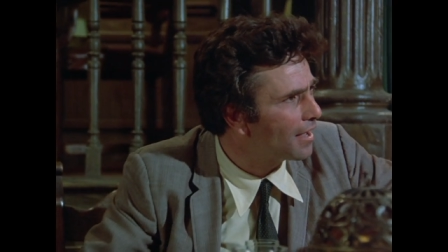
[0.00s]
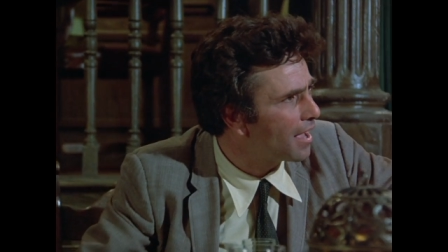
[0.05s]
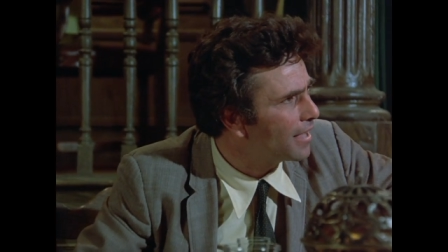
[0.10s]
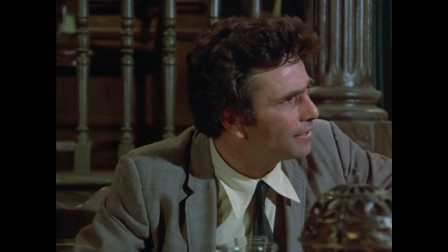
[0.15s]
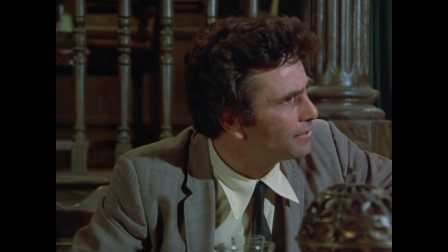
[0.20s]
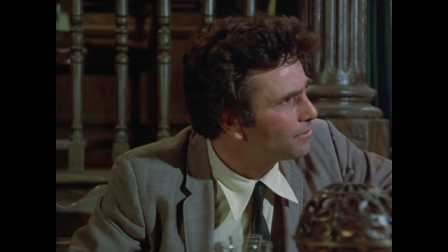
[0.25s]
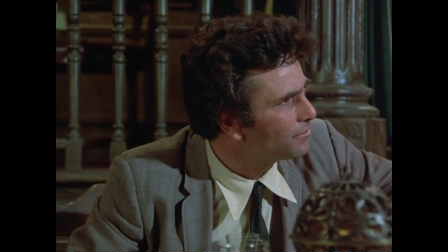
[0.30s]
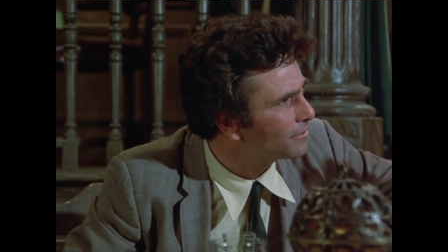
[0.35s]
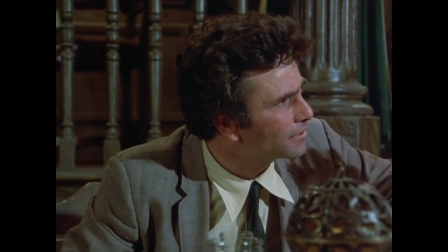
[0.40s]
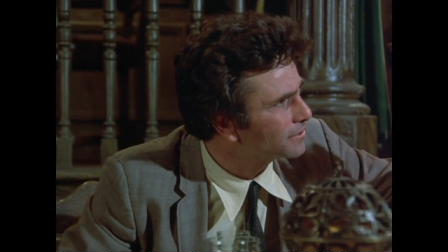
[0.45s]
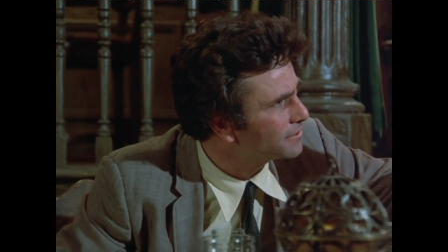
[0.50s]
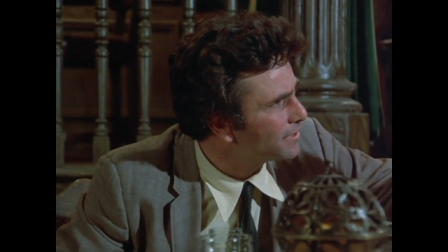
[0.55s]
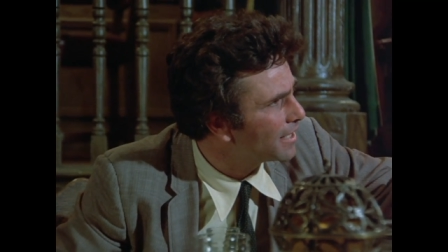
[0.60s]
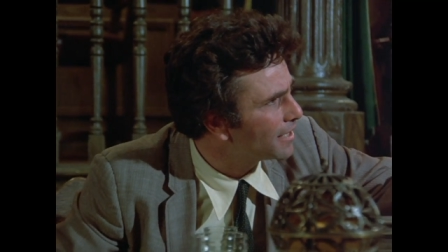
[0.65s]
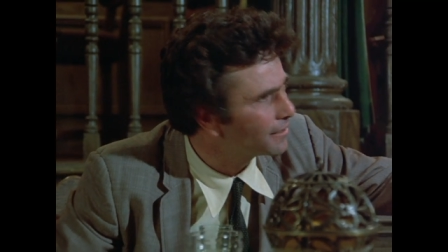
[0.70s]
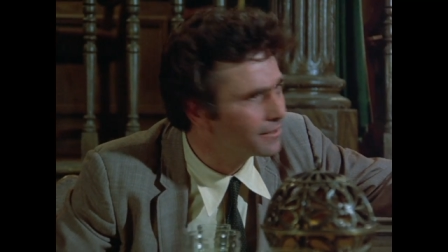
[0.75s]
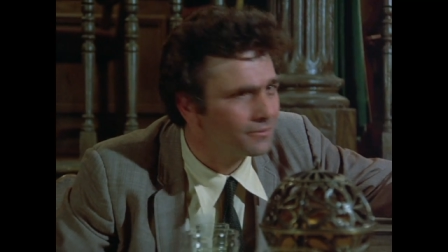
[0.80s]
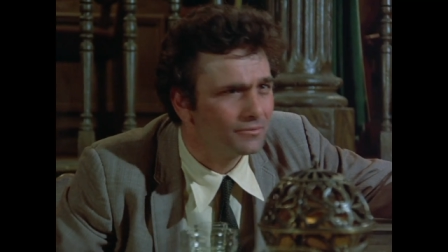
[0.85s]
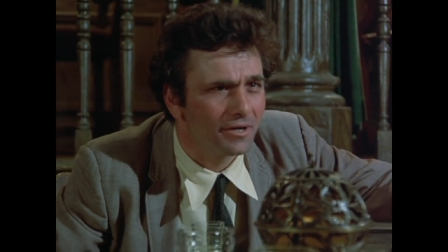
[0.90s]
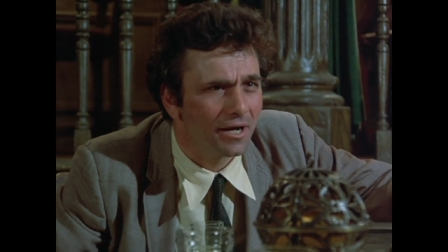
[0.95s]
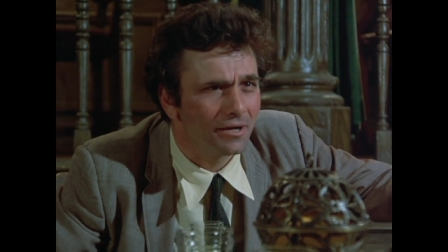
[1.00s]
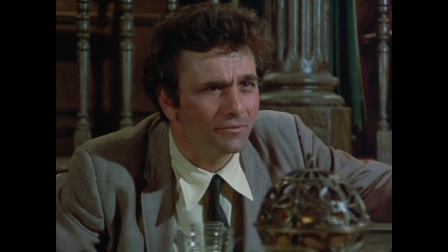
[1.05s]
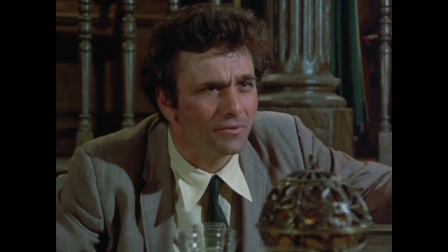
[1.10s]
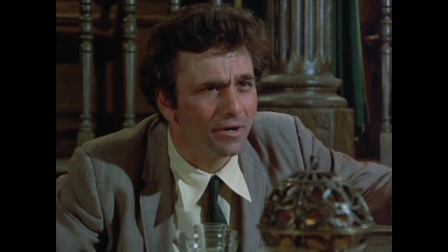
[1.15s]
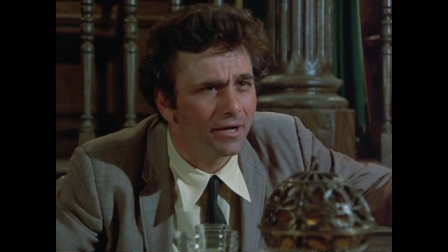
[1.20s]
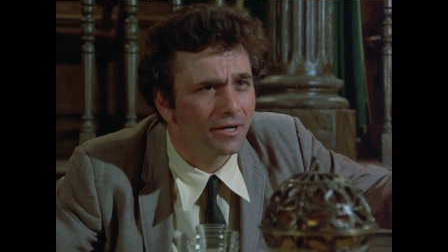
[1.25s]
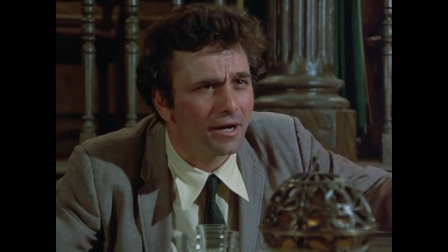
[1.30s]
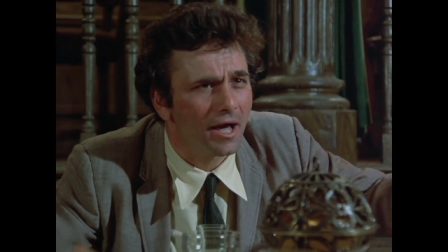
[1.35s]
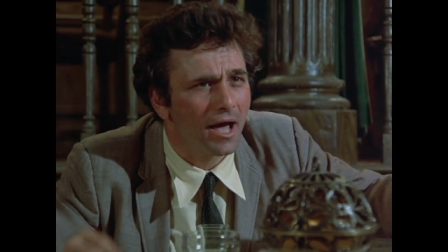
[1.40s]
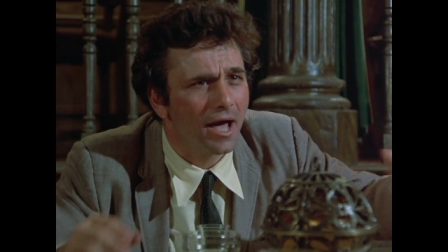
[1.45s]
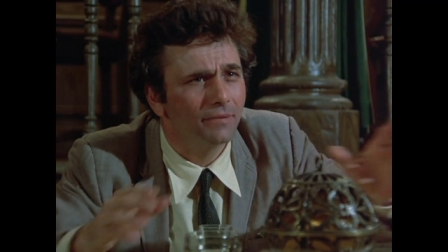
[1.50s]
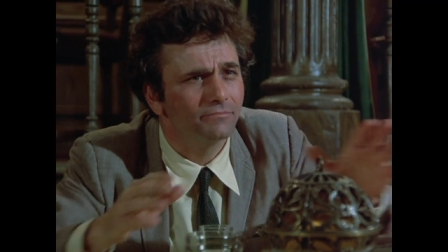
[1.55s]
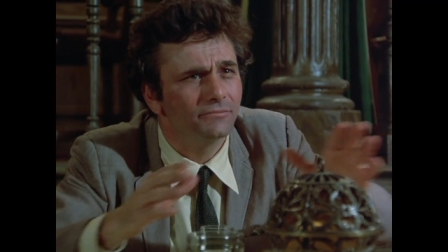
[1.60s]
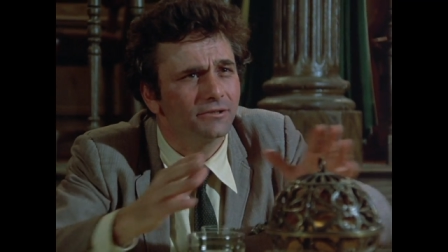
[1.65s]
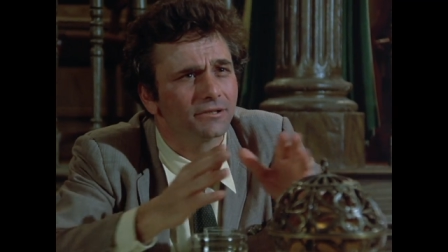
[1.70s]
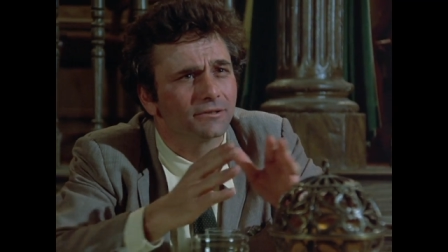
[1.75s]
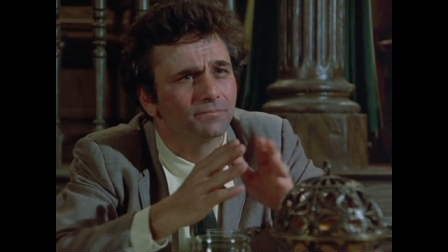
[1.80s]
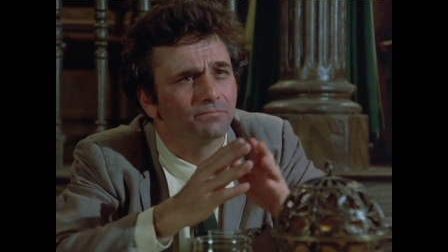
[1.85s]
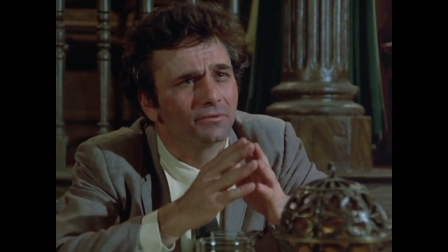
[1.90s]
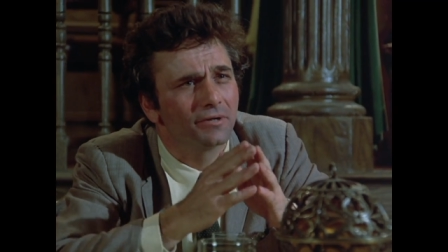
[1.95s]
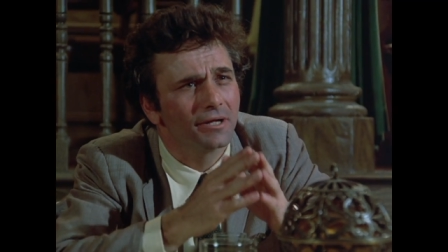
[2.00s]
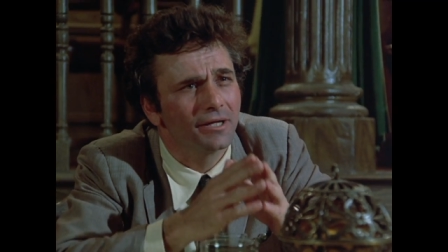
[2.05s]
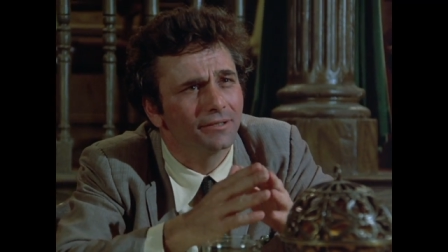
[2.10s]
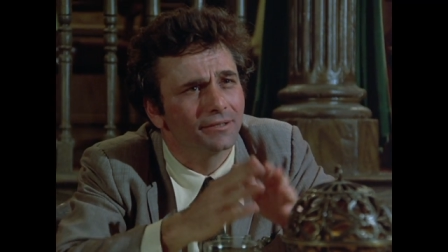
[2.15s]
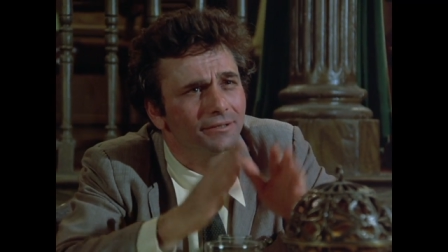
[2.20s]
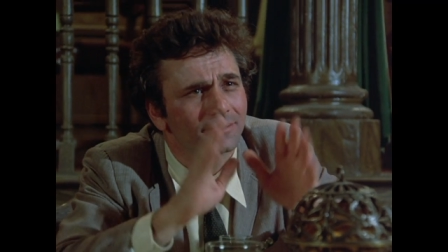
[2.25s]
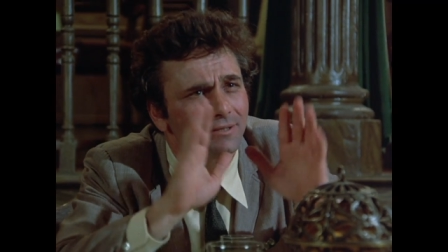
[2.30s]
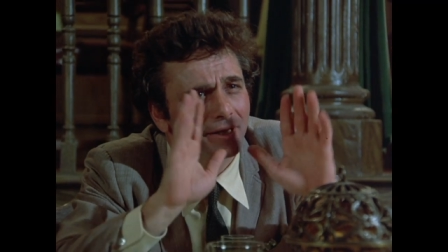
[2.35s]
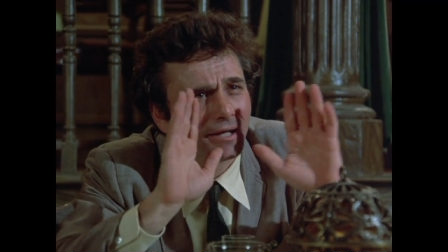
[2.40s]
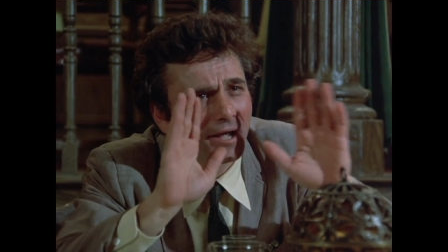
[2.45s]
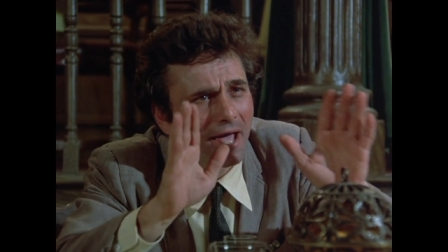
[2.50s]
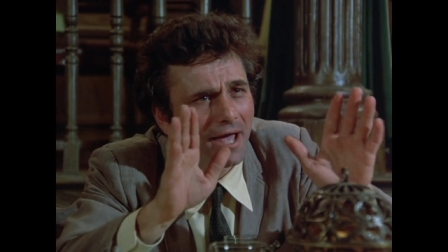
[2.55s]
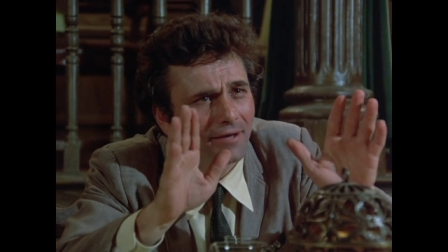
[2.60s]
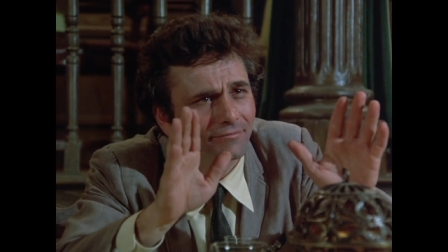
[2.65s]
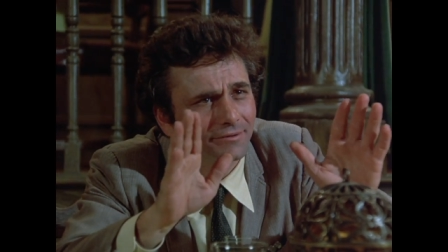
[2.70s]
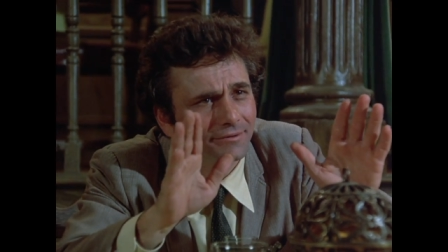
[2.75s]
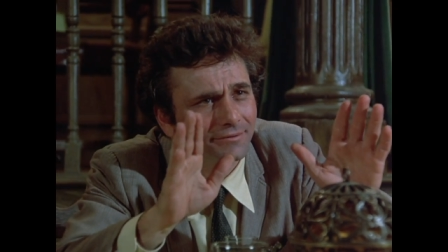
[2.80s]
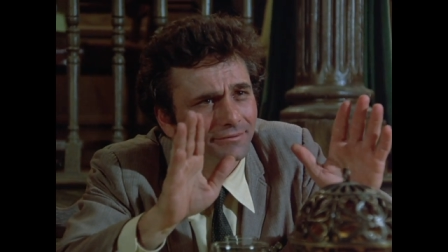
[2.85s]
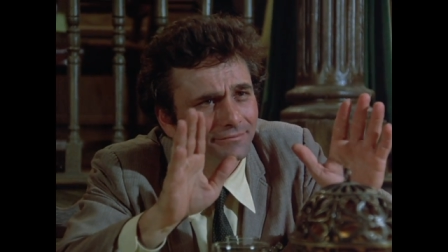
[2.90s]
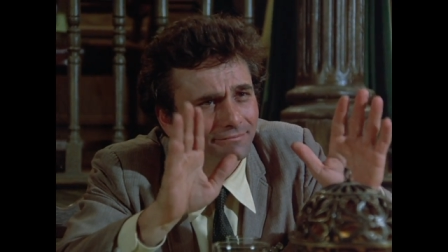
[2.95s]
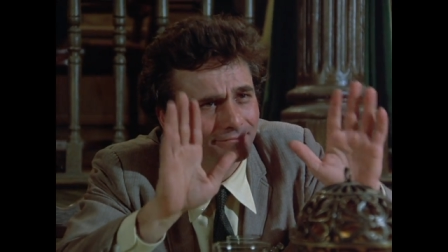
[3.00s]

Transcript: I know exactly what I want. I'm just praying that they have it.